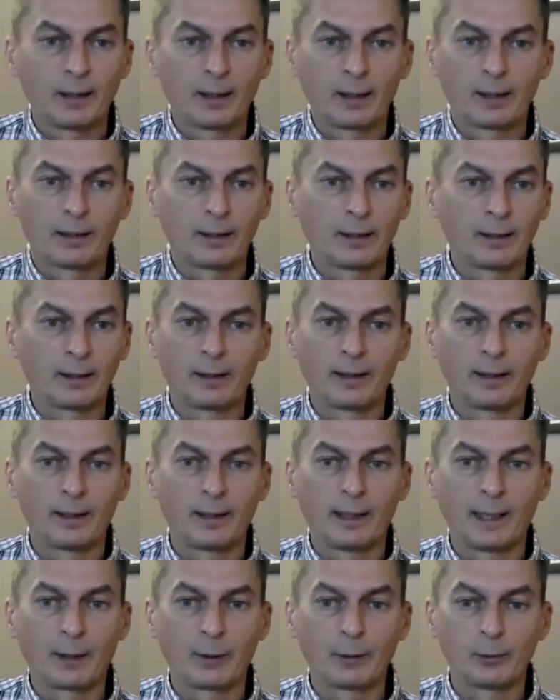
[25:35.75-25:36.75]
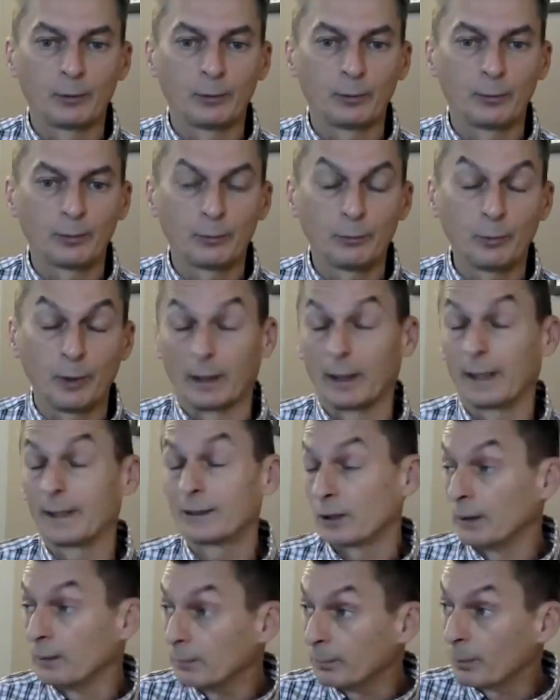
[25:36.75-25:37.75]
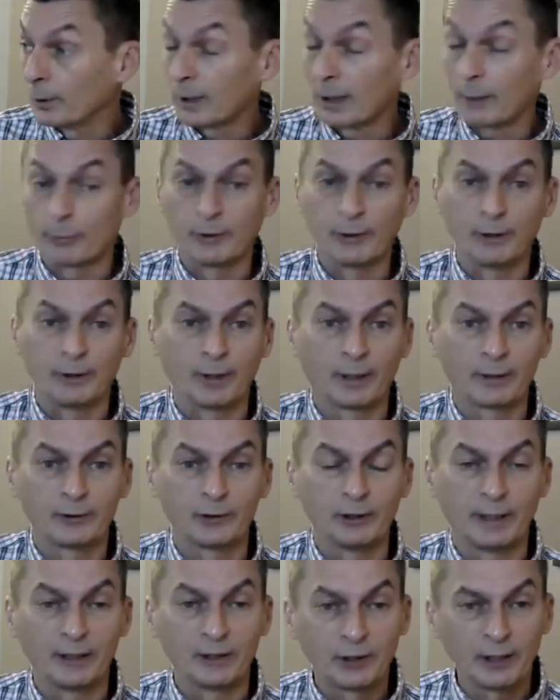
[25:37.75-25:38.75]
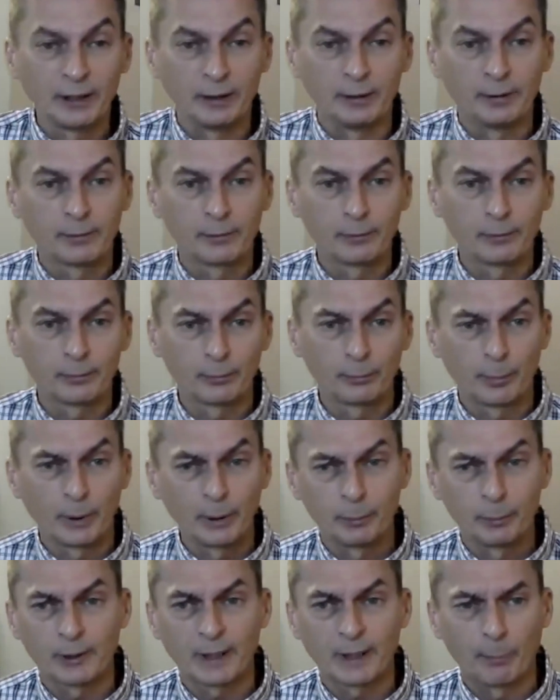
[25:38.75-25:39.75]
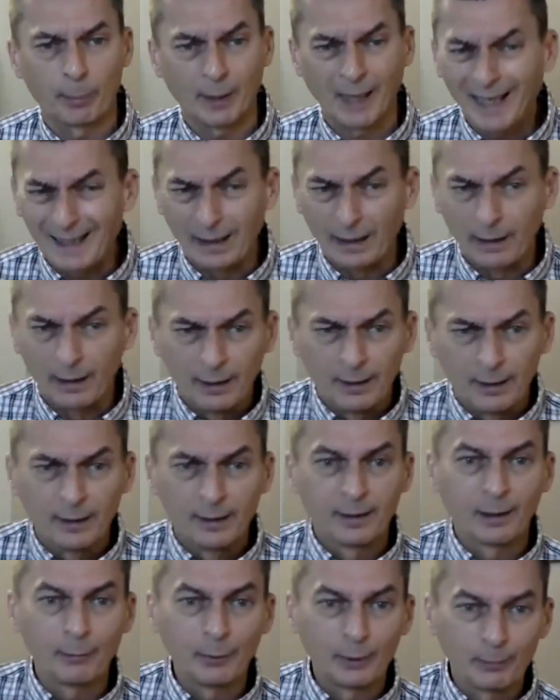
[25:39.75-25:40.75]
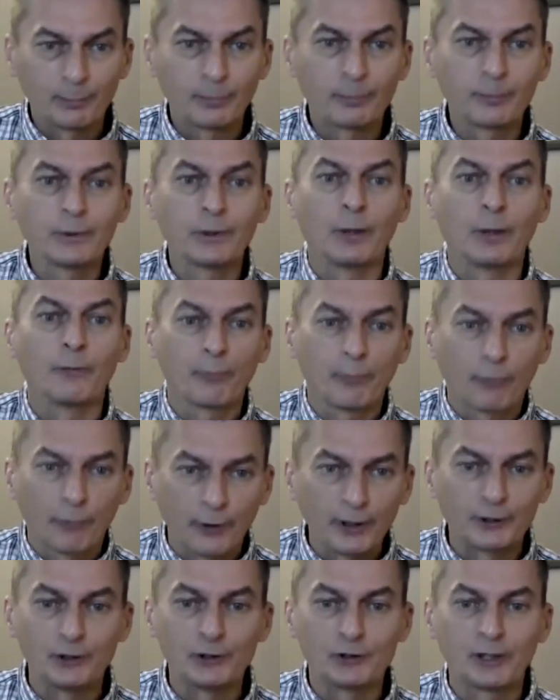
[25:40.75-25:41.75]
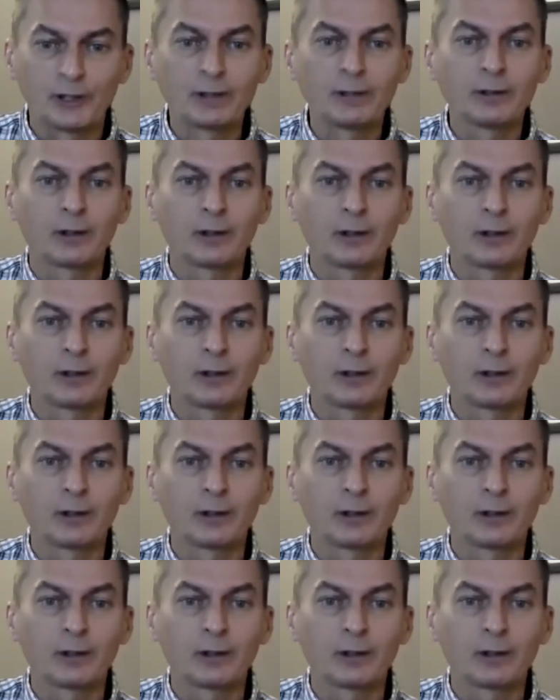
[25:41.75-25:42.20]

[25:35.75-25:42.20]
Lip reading: how, well, actually, what happened in 1918, people kept playing. I mean, you know, theatres didn't